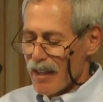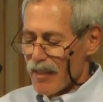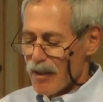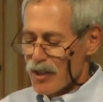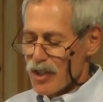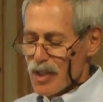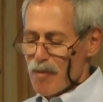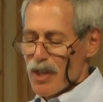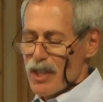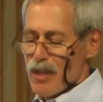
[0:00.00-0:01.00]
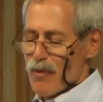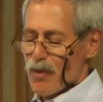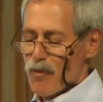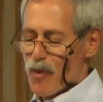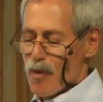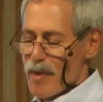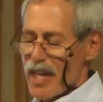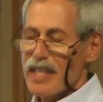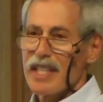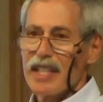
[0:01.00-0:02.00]
There was a somewhat different
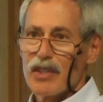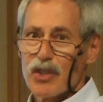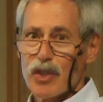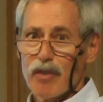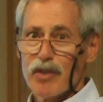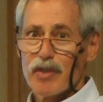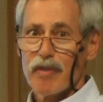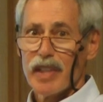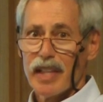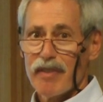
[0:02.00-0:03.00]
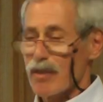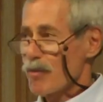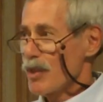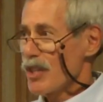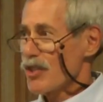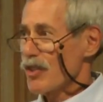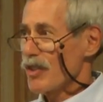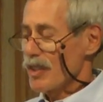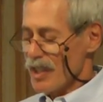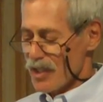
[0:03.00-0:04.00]
format in the Service of the Living Tradition.
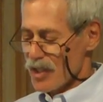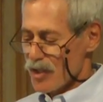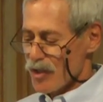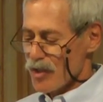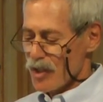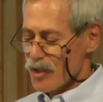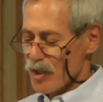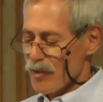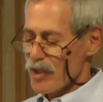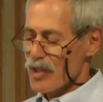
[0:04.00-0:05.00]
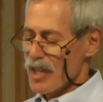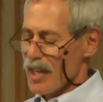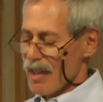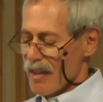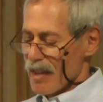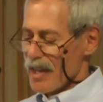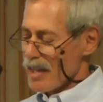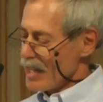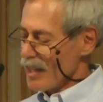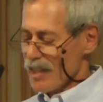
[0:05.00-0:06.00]
This is a service
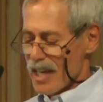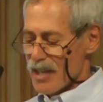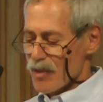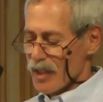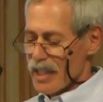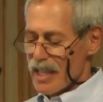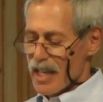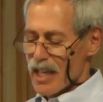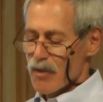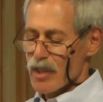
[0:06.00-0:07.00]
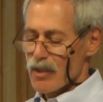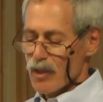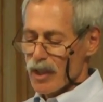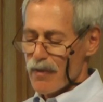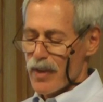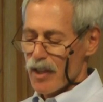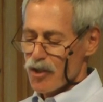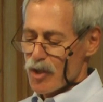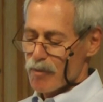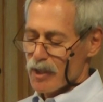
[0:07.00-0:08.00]
held annually honoring newly
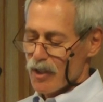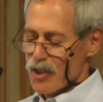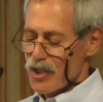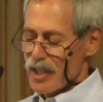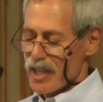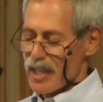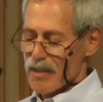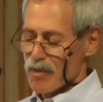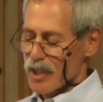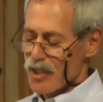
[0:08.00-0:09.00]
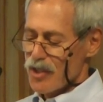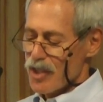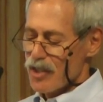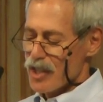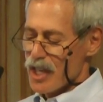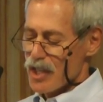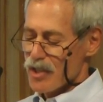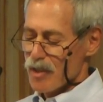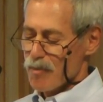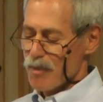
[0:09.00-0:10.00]
fellowshipped clergy and religious education